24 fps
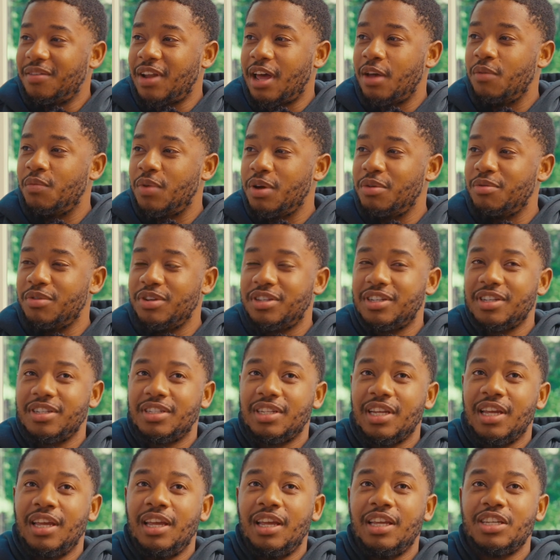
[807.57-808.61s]
Like we were
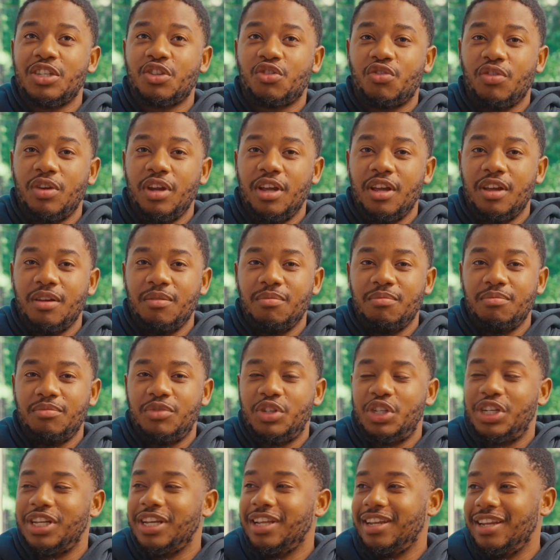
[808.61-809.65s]
just in his crib
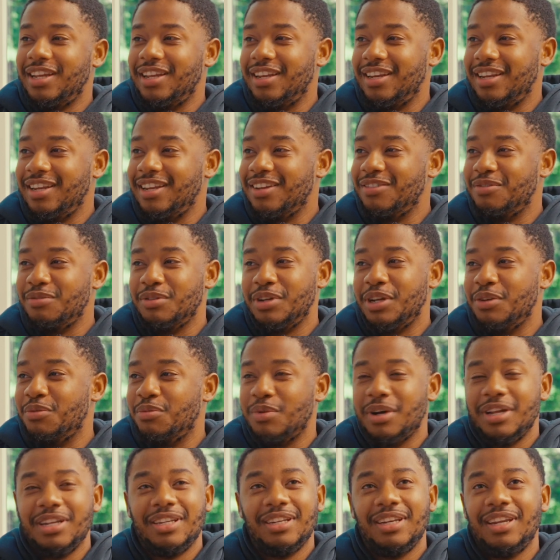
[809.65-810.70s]
chilling. It
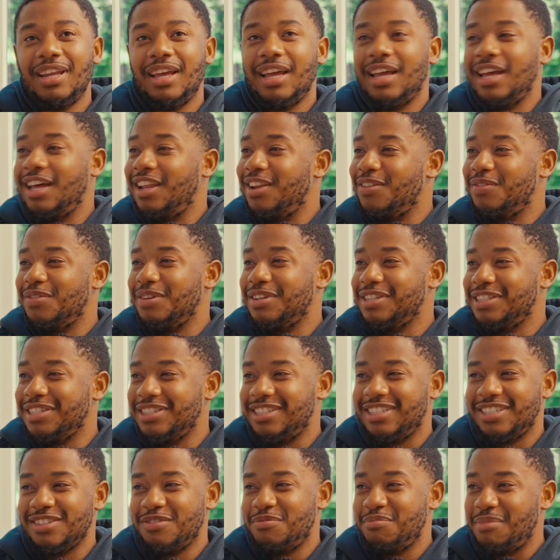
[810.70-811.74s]
wasn't hell of us.
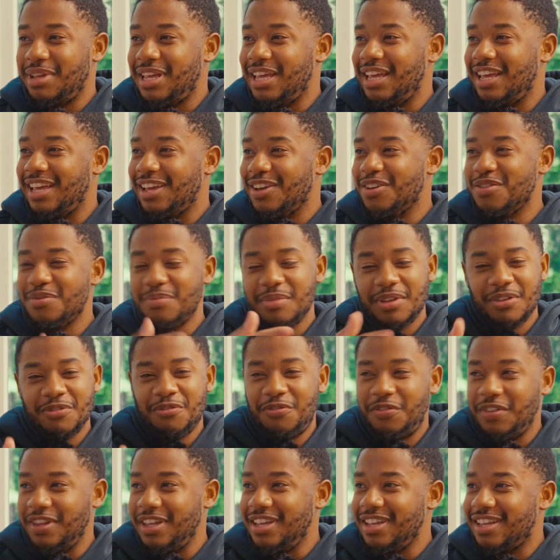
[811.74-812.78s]
It's just me, him, and
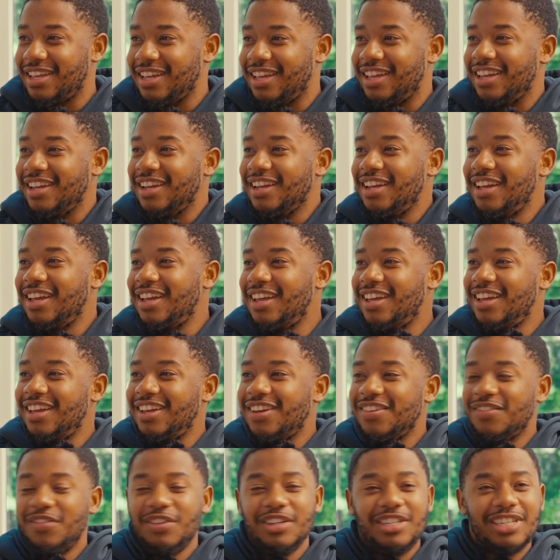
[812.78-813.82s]
Feek, and
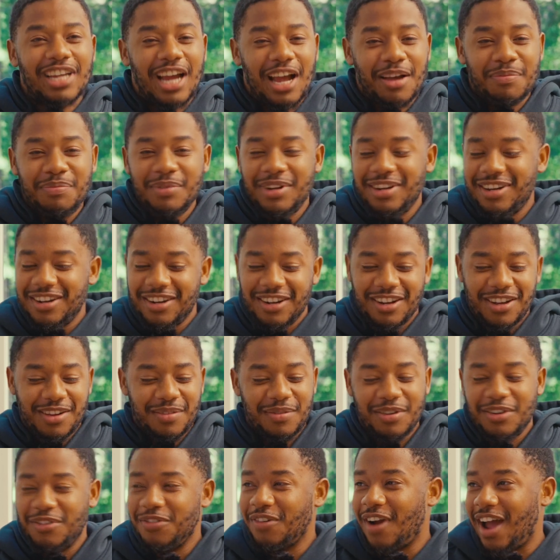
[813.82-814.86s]
we chopping it up
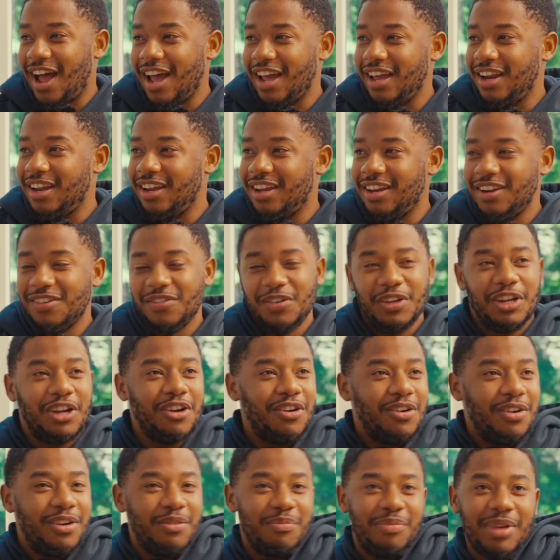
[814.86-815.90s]
and riding, and we
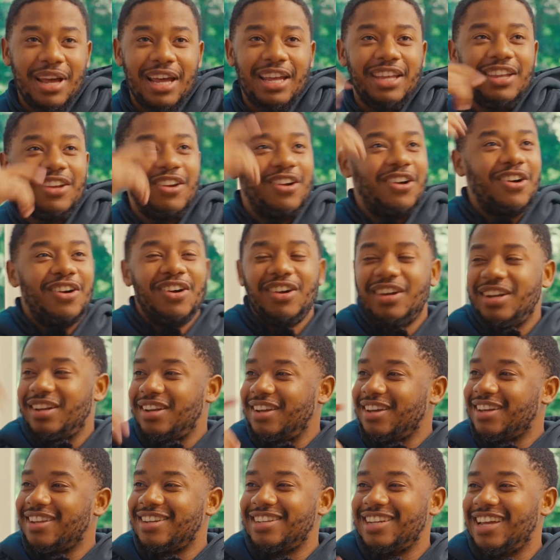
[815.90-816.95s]
go in the backyard and
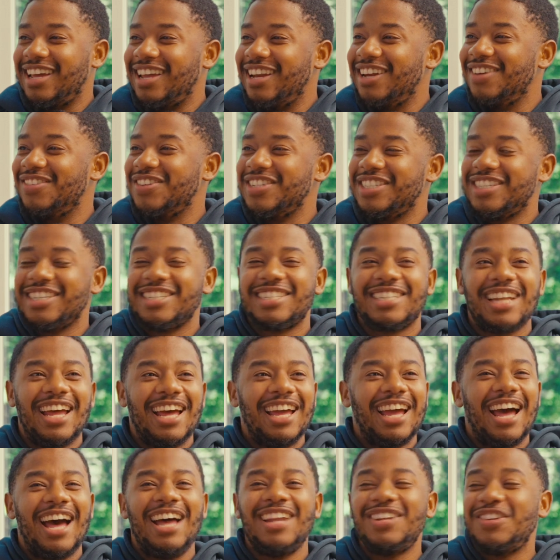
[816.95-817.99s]
look at it. And it was just
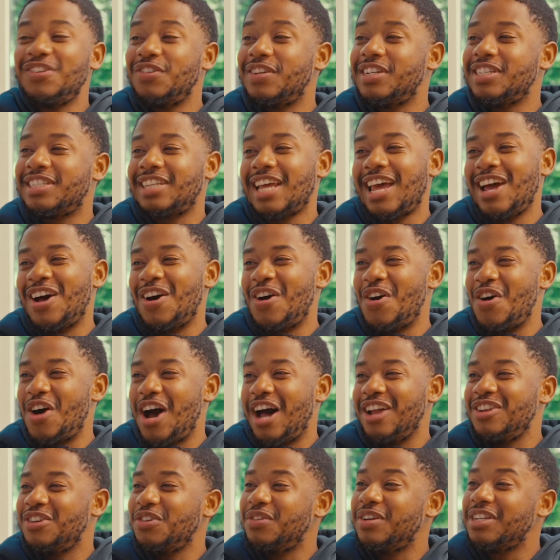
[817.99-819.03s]
like I do this at home.
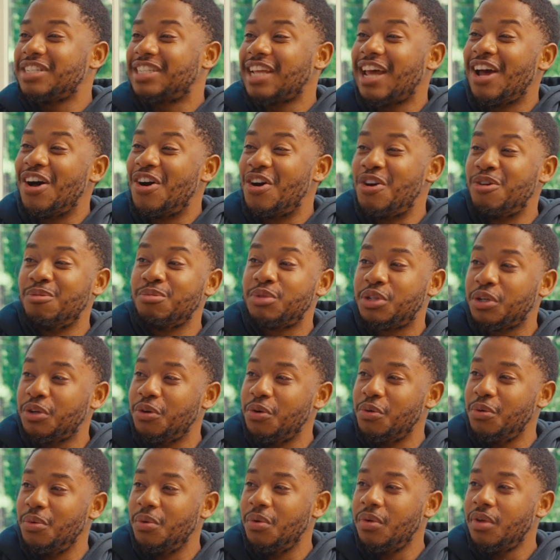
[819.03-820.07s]
I do this at home
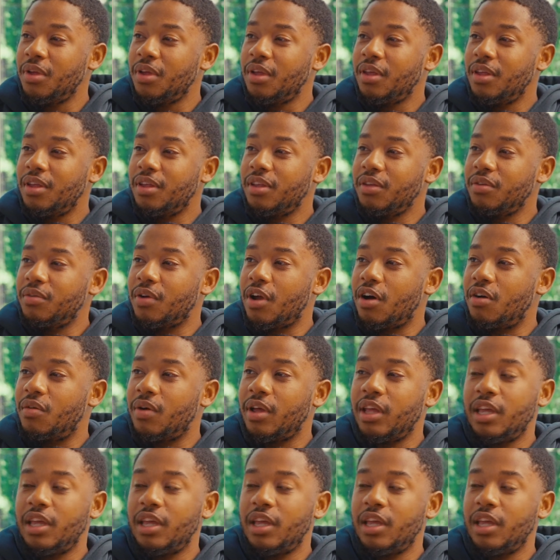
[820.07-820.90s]
too, you know.